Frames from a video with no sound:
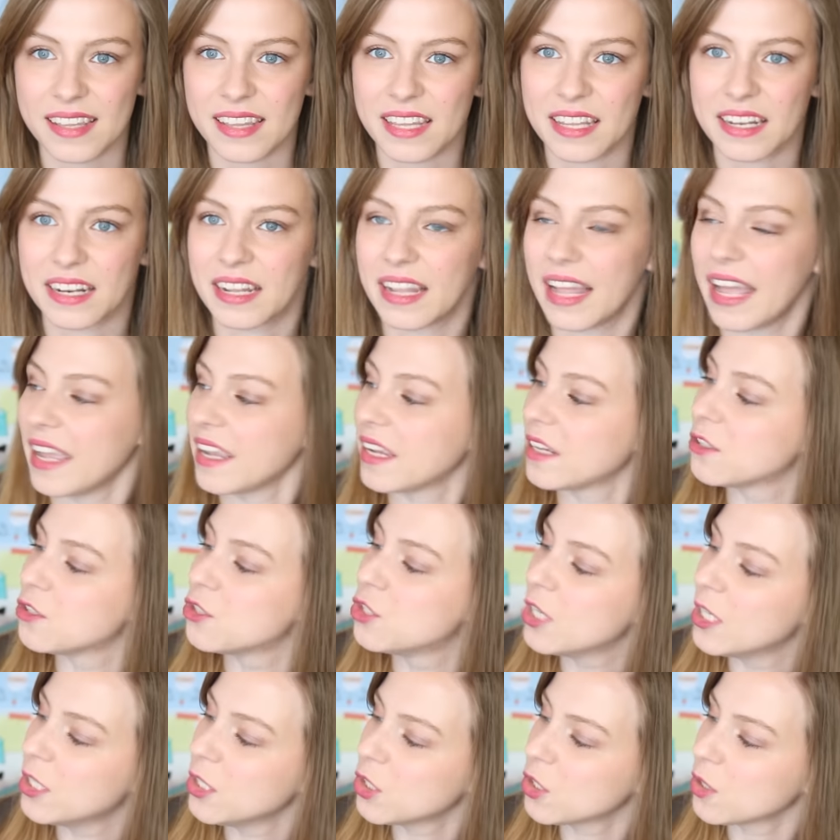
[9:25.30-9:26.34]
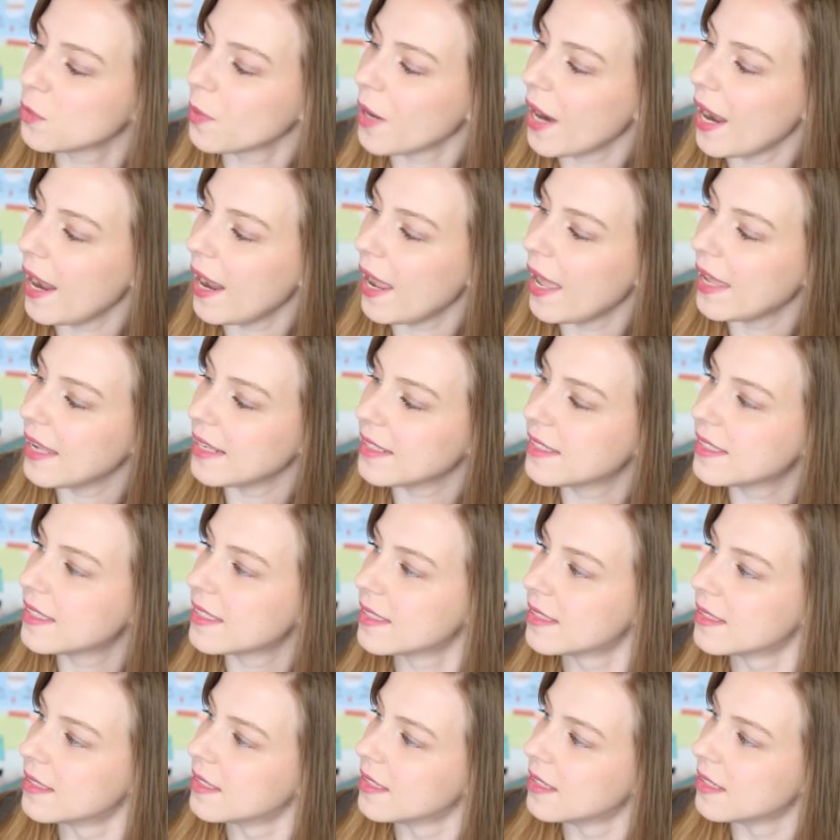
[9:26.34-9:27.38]
little like
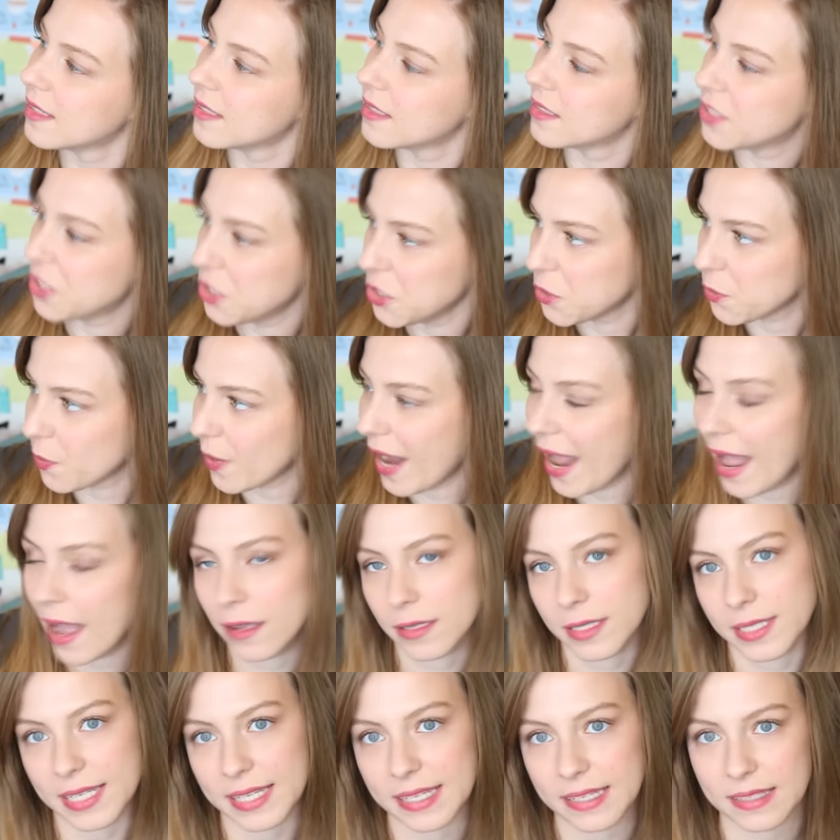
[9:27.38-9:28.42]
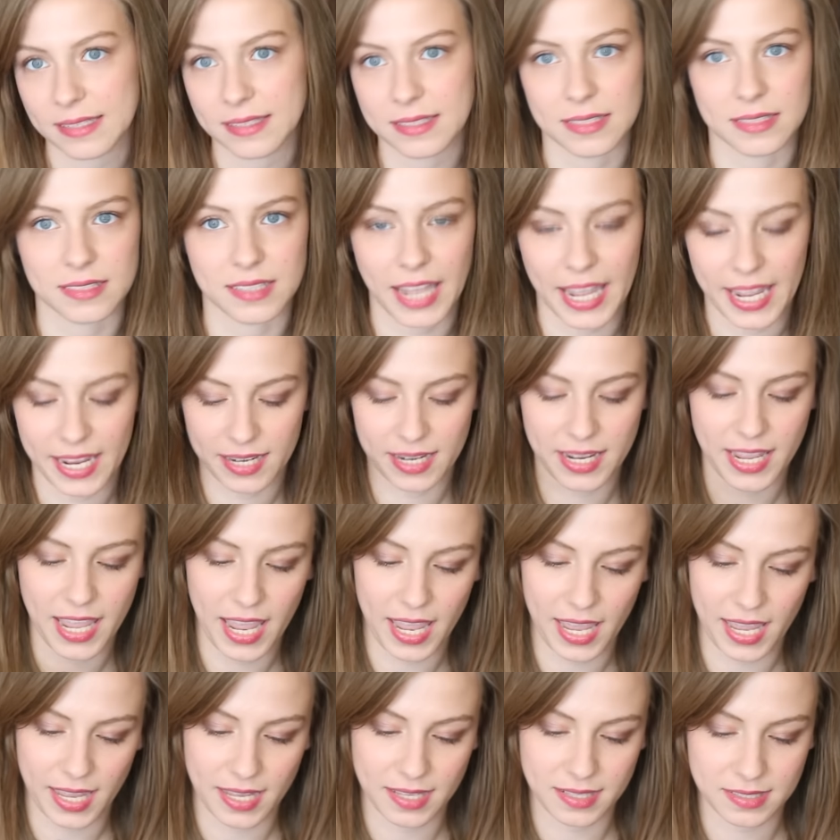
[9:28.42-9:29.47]
gingerbreads, gingerbread houses and candy
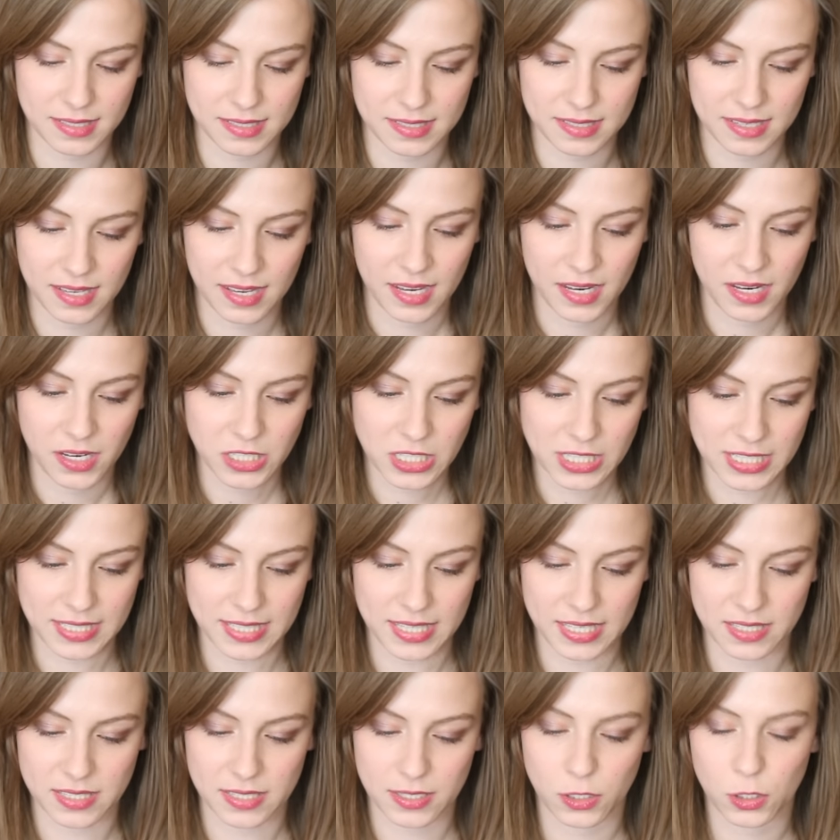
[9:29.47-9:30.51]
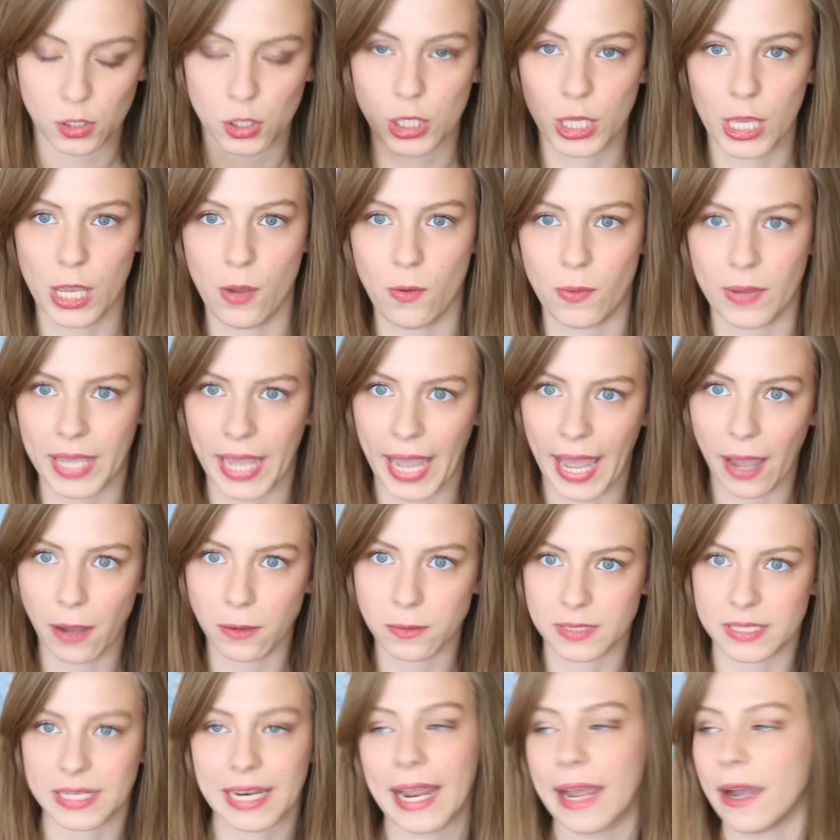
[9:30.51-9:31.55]
canes. Just this cute
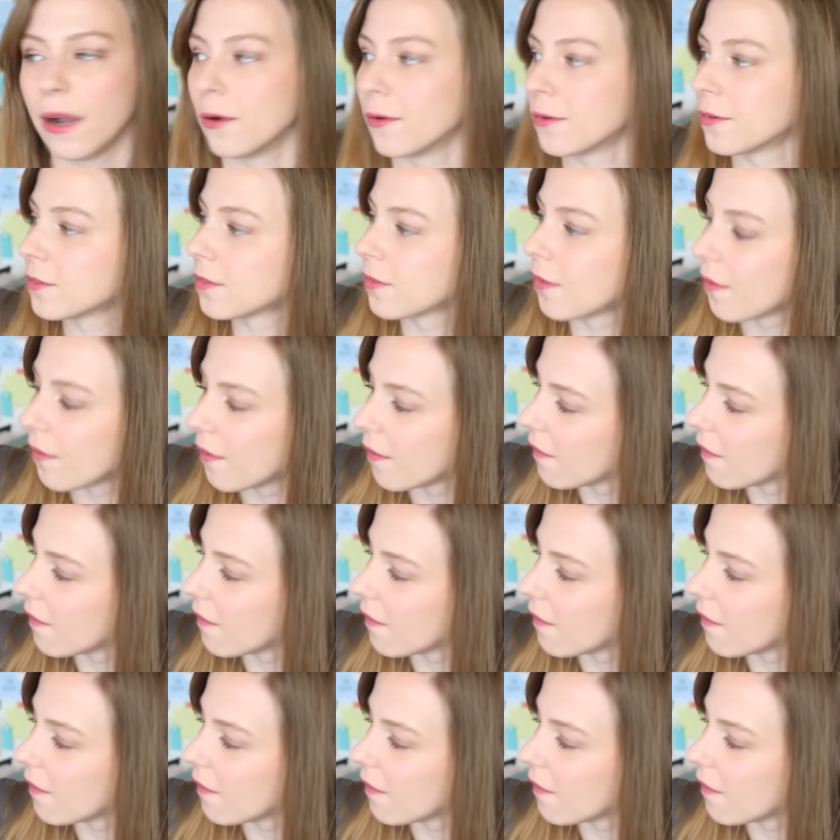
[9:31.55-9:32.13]
countdown.